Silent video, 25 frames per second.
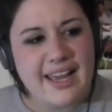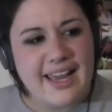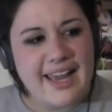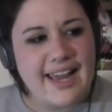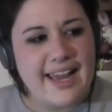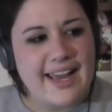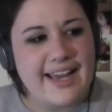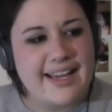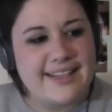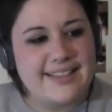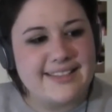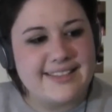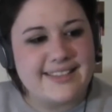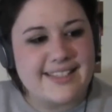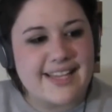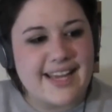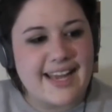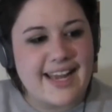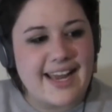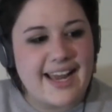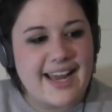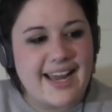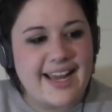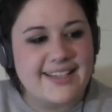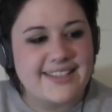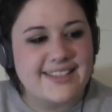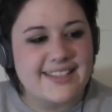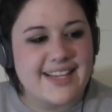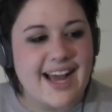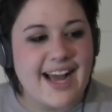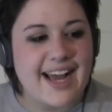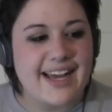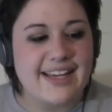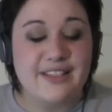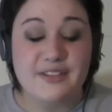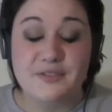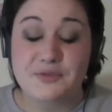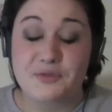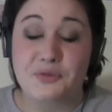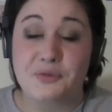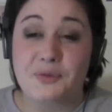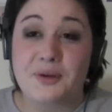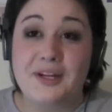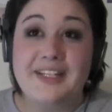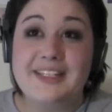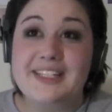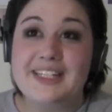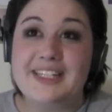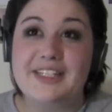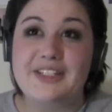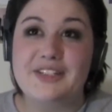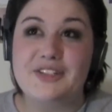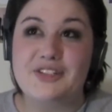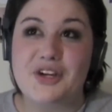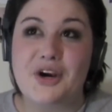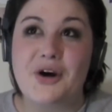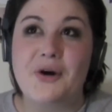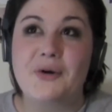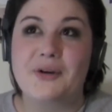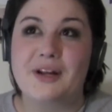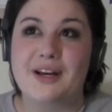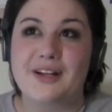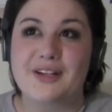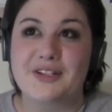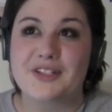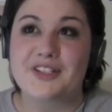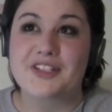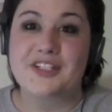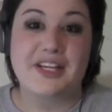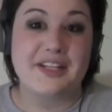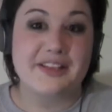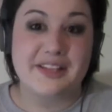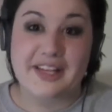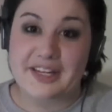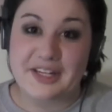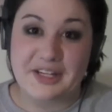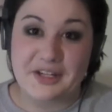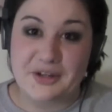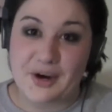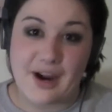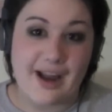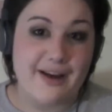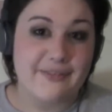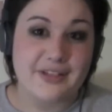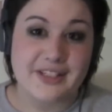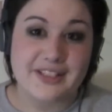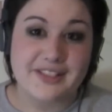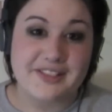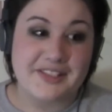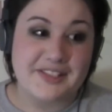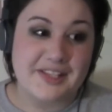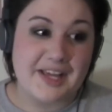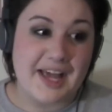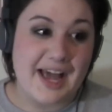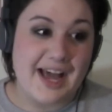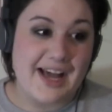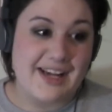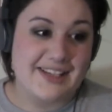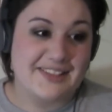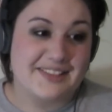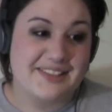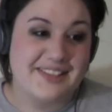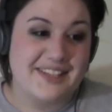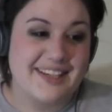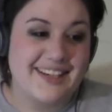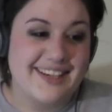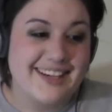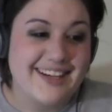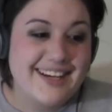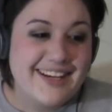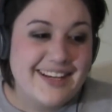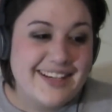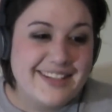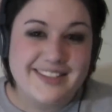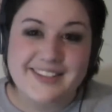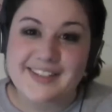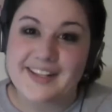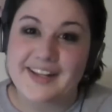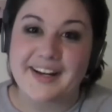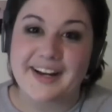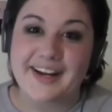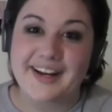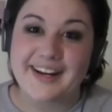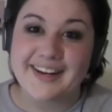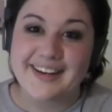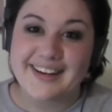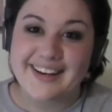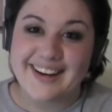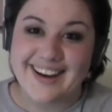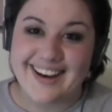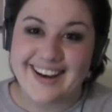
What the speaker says: Yeah. And I really don't understand Lenny Kravitz as Cinna.